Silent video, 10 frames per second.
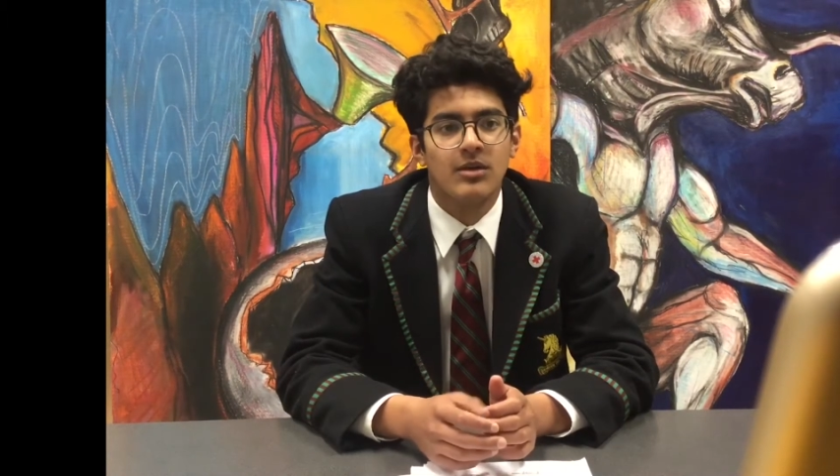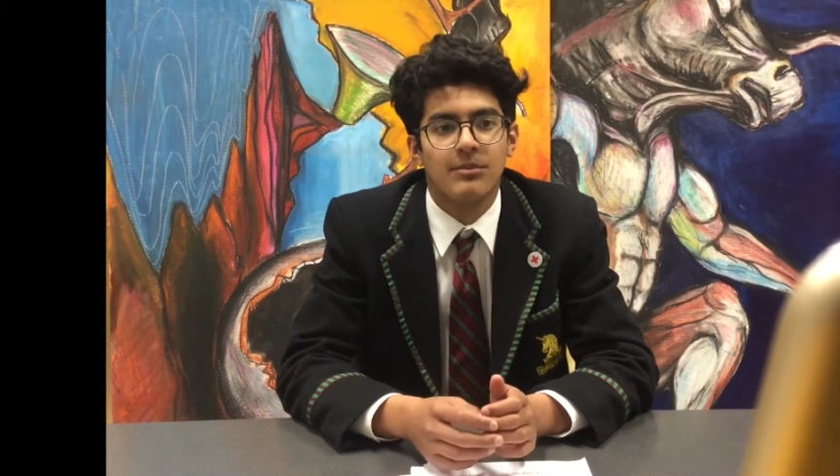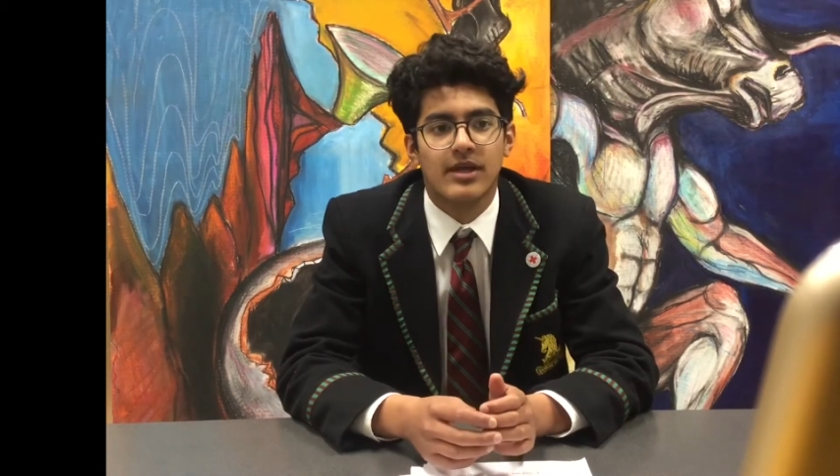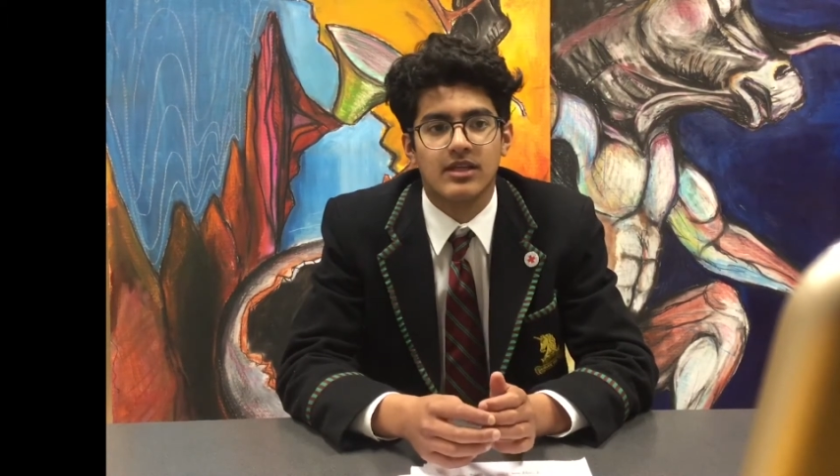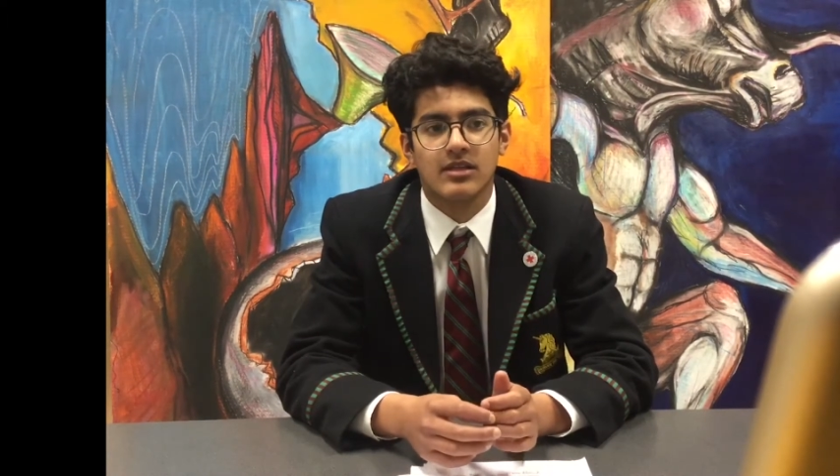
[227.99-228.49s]

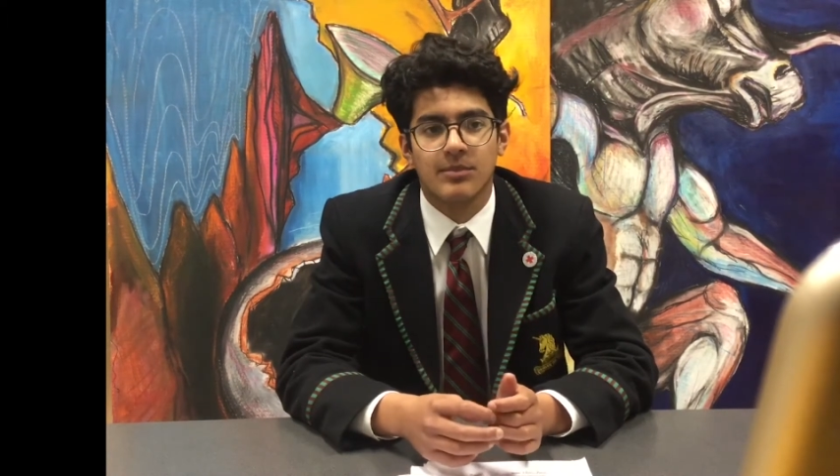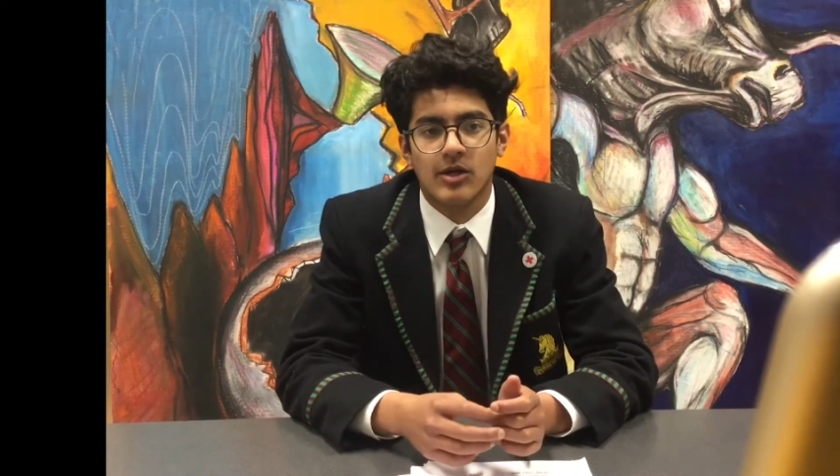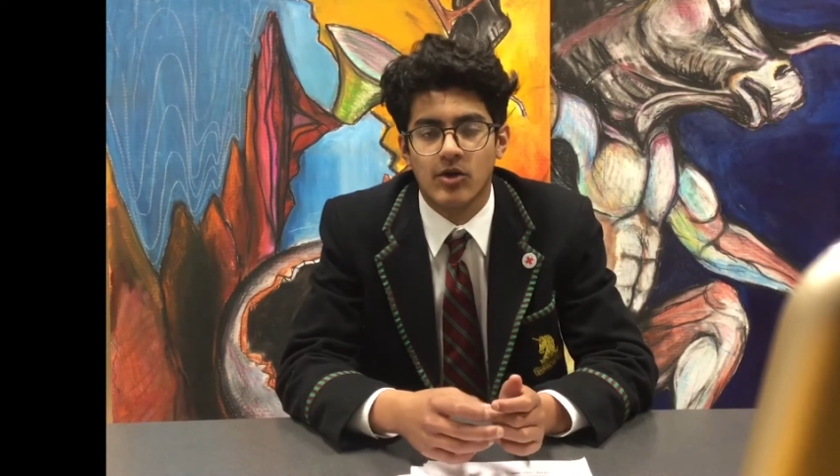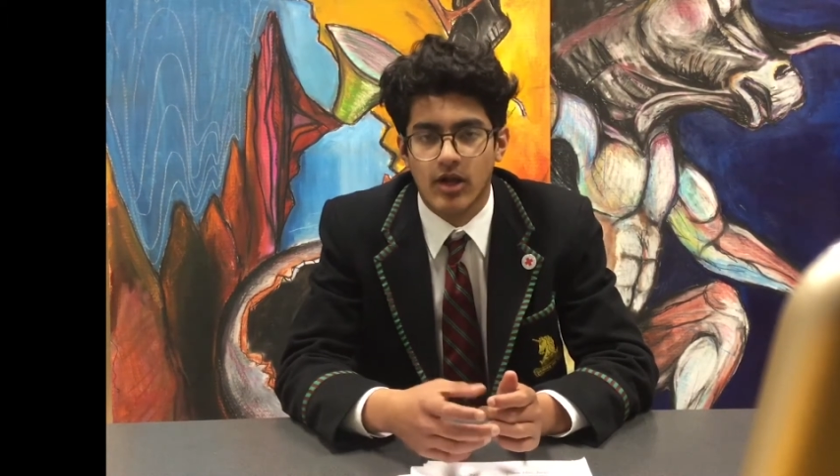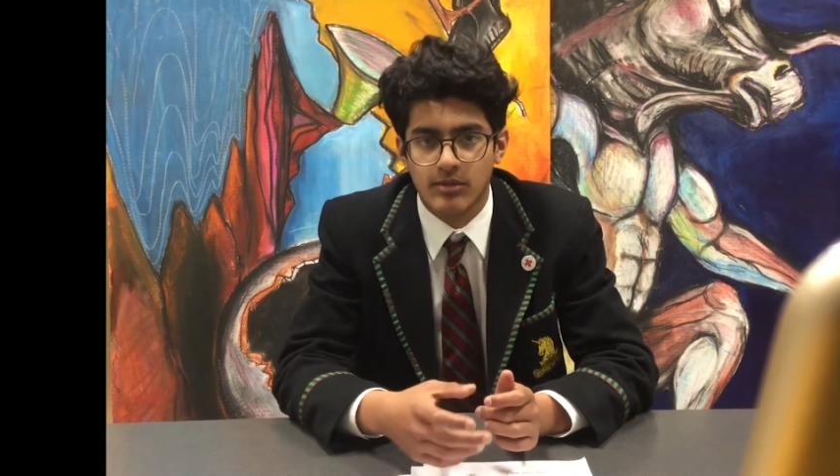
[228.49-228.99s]
making the
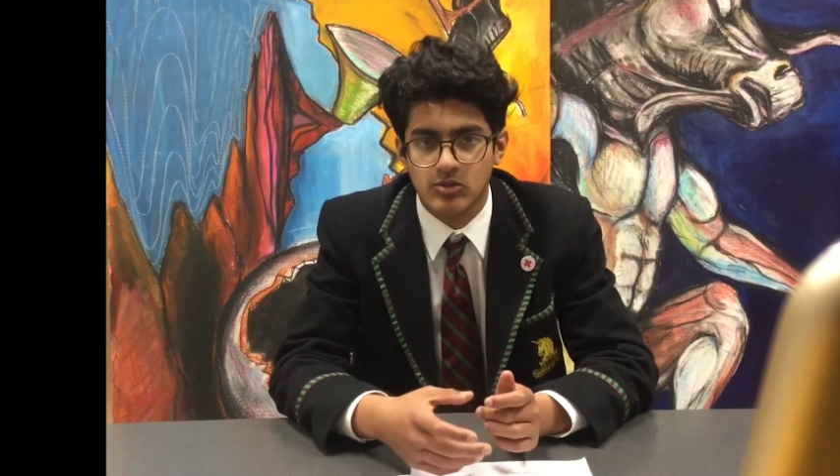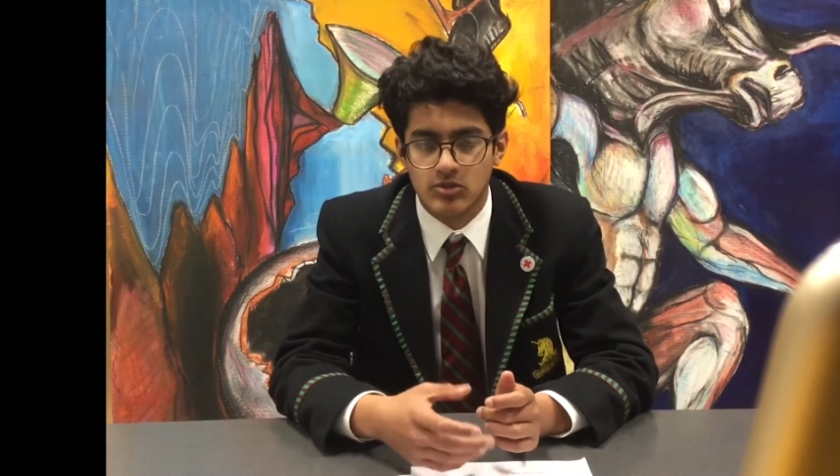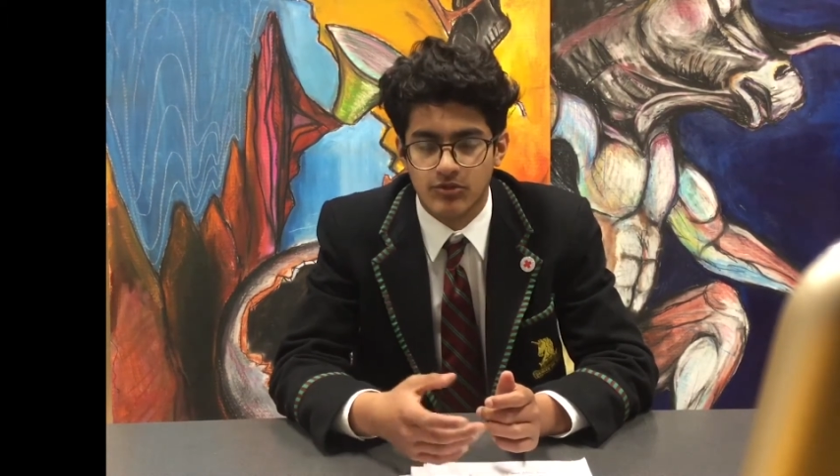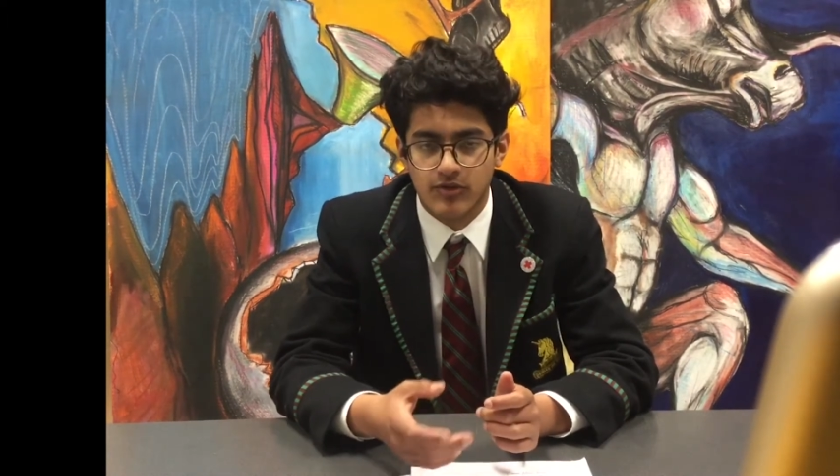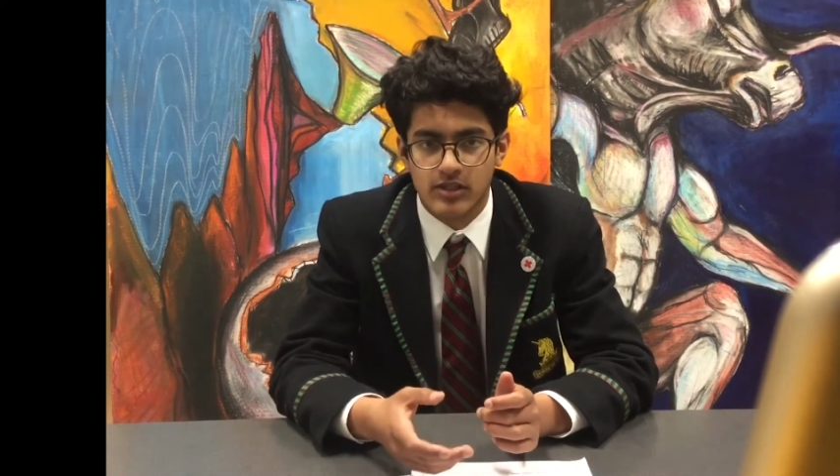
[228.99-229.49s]
marrow able
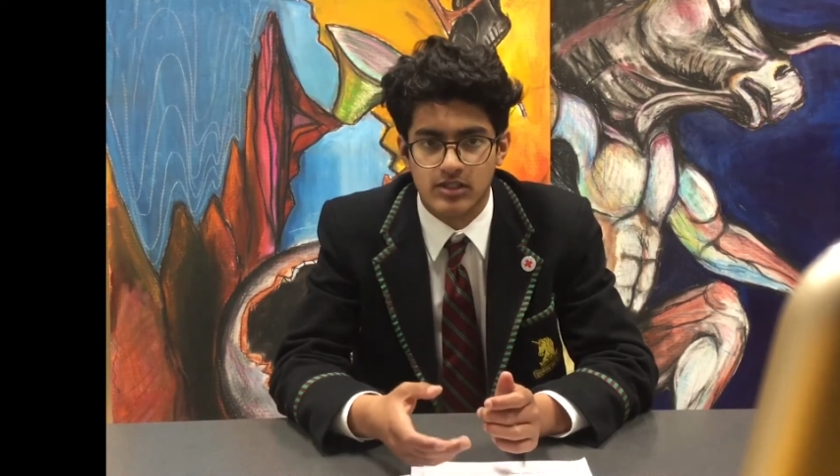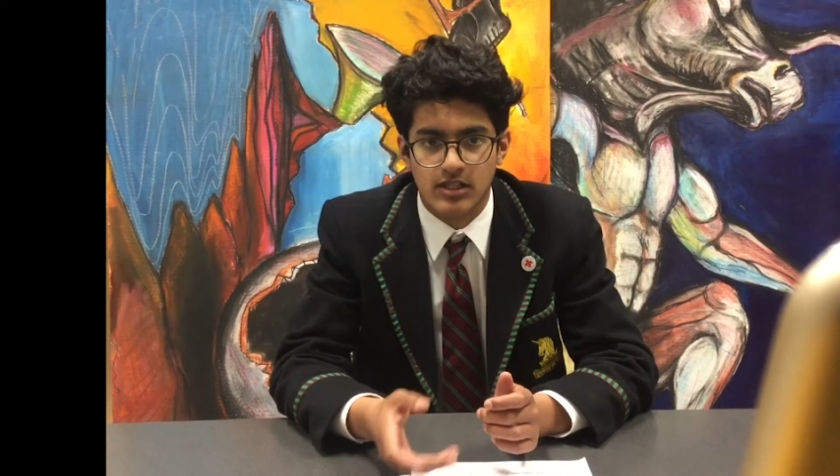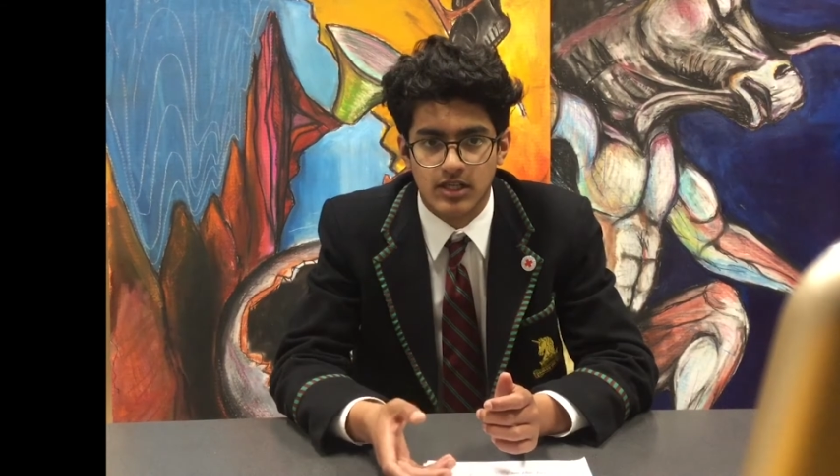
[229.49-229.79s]
to function